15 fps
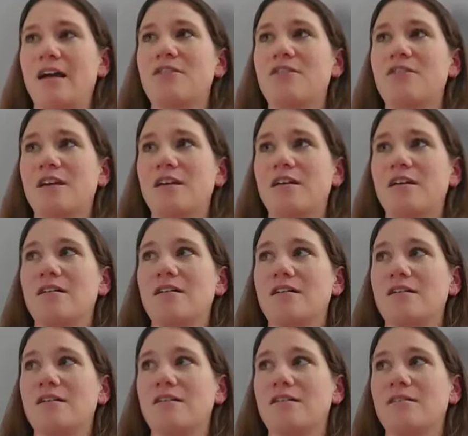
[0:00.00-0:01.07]
think
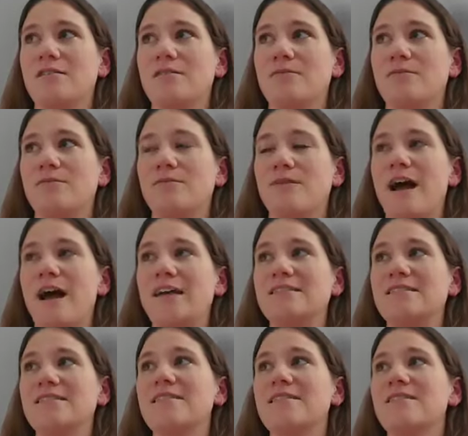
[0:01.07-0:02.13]
I
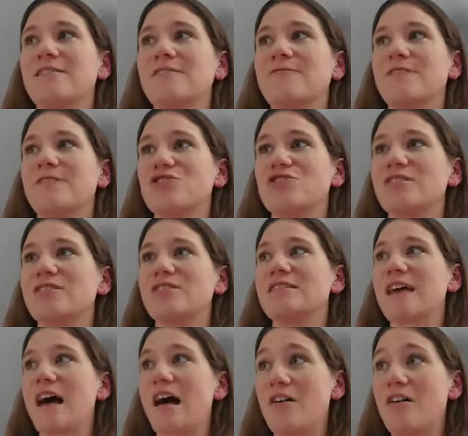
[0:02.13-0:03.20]
didn't officially
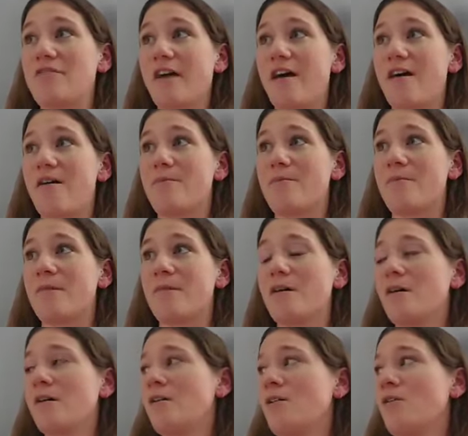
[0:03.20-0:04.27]
tell them
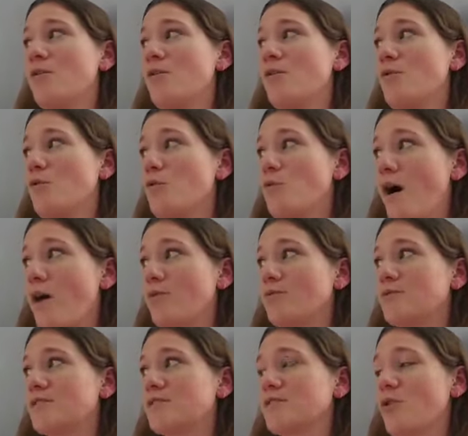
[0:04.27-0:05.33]
what
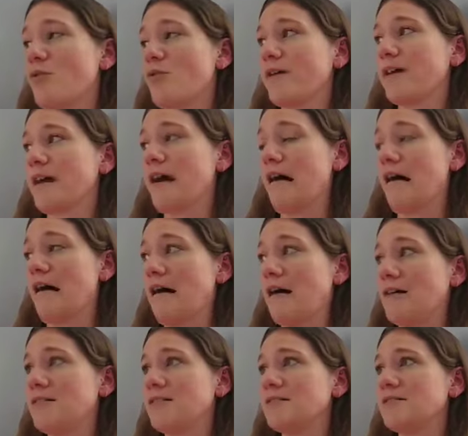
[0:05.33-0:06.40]
was going
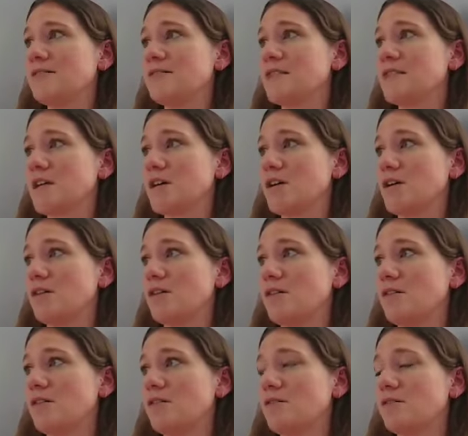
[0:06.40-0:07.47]
on
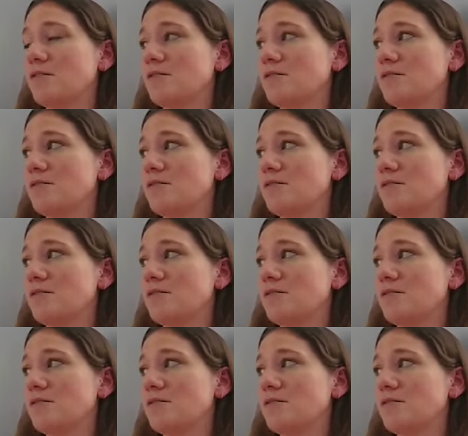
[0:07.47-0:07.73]
until